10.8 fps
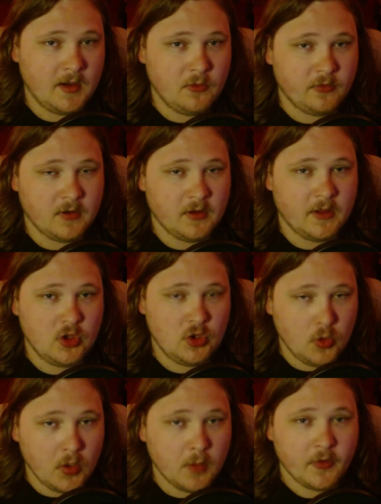was going to like
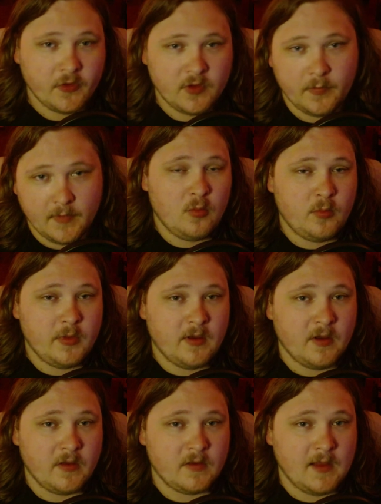shoot him or something.
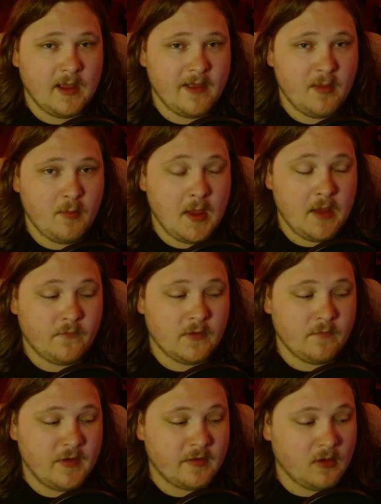Because now that Maeve
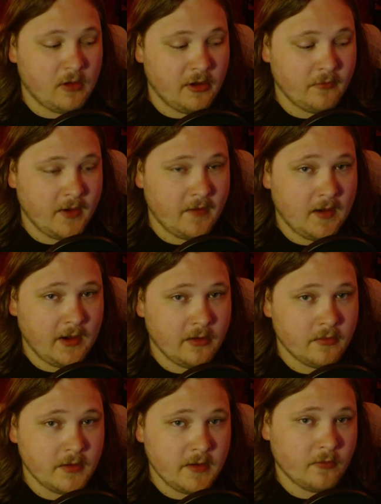convinced Conrad that
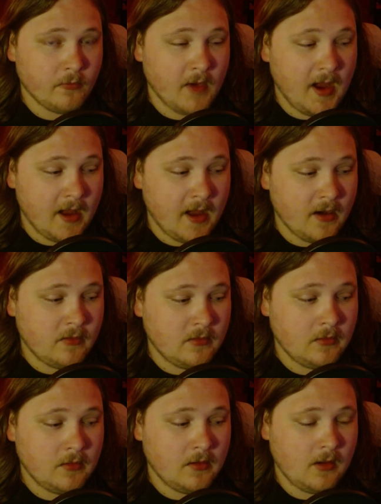Harry is a rat,
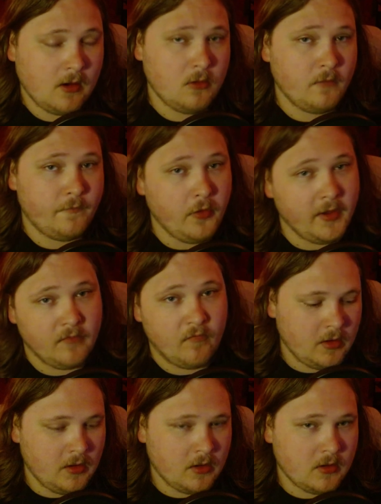I don't know if fully
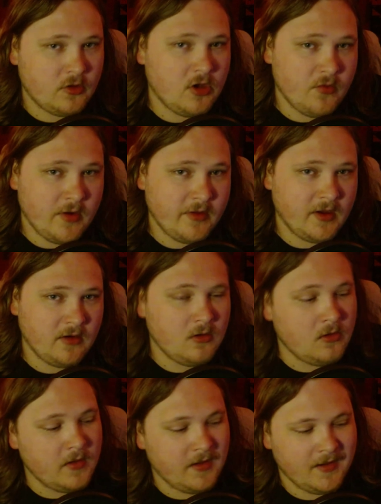convinced. Because Conrad's like,
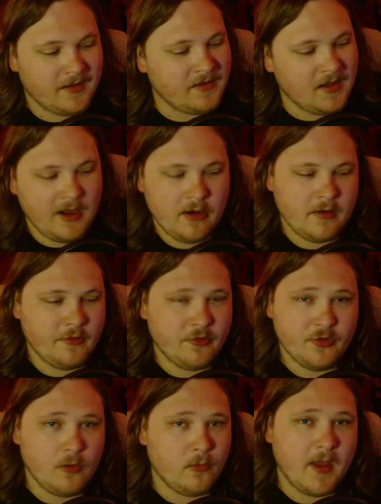no, like, it's not Harry. There's
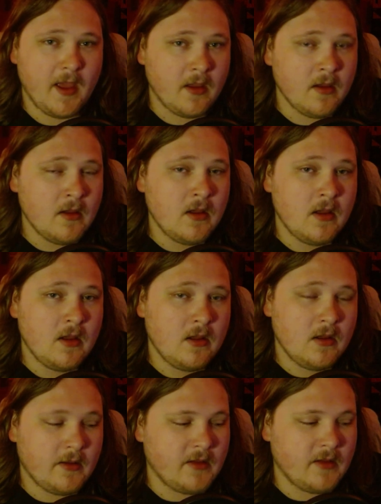no way
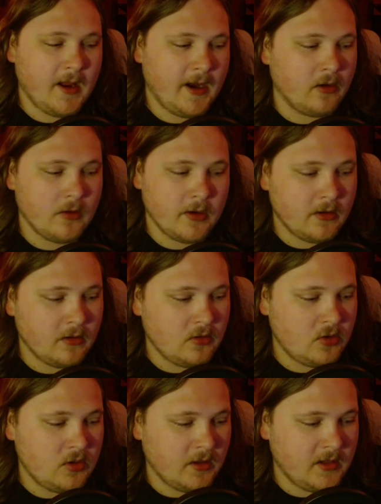it's not Harry.
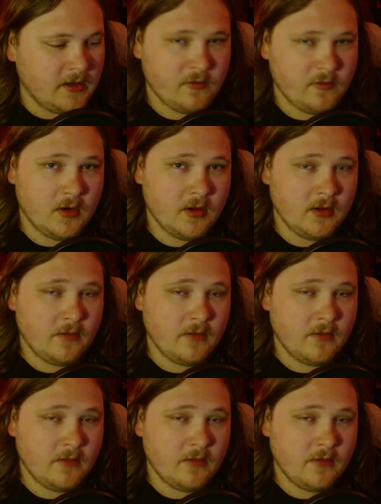He doesn't want to